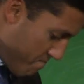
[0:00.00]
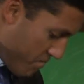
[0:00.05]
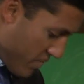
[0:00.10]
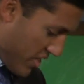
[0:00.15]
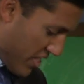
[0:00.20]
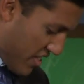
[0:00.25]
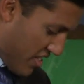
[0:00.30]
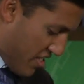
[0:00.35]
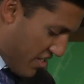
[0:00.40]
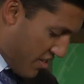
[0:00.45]

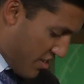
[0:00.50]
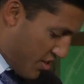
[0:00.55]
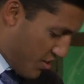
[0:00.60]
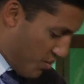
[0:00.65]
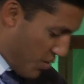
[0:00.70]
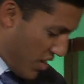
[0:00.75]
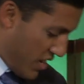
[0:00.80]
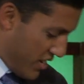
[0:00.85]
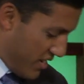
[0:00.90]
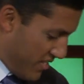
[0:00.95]
the third
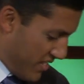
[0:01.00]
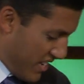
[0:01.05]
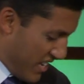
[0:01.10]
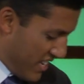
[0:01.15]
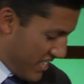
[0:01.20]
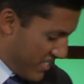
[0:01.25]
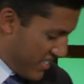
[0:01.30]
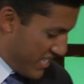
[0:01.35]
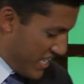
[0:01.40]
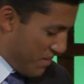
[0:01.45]
one,
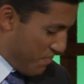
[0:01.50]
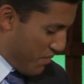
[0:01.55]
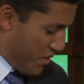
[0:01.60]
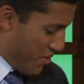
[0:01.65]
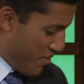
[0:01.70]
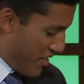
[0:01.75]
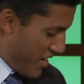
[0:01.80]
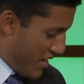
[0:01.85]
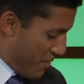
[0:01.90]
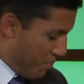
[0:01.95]
is deep
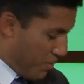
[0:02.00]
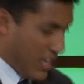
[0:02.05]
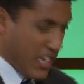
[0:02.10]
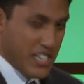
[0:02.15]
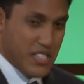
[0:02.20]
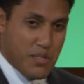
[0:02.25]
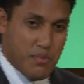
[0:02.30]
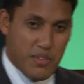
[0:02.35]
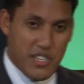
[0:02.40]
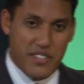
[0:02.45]
urea
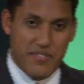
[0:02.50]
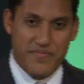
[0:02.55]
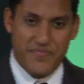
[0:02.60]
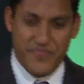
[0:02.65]
placement.